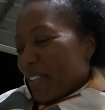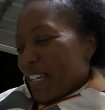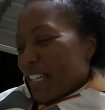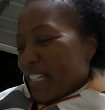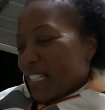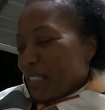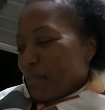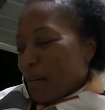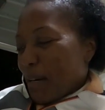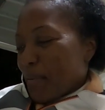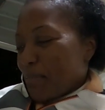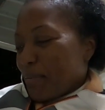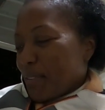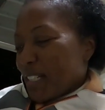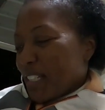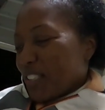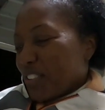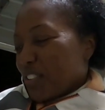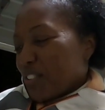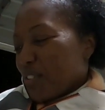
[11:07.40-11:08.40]
It is my
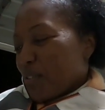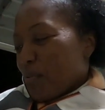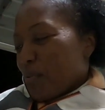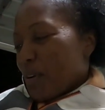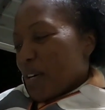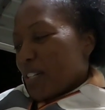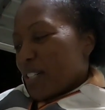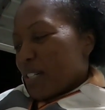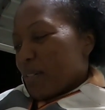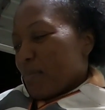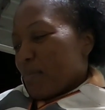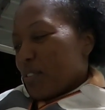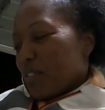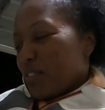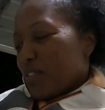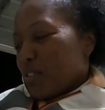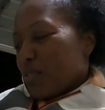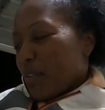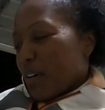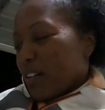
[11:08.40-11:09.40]
pleasure to welcome
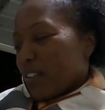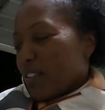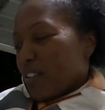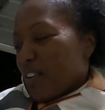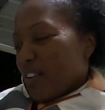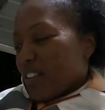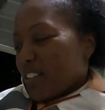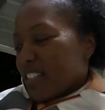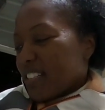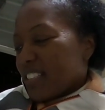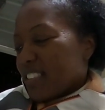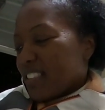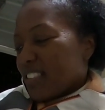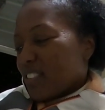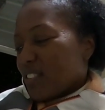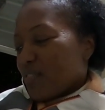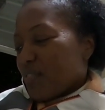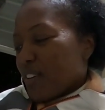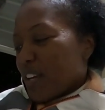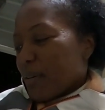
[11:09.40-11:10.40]
you to our long
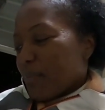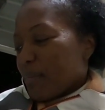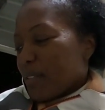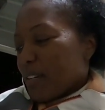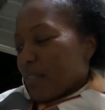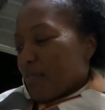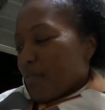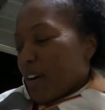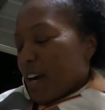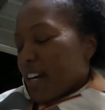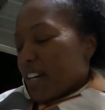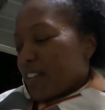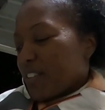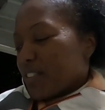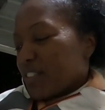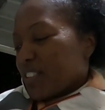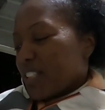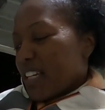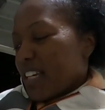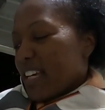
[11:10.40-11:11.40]
distance family of
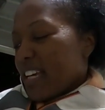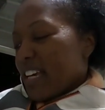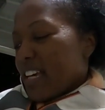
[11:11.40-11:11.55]
writers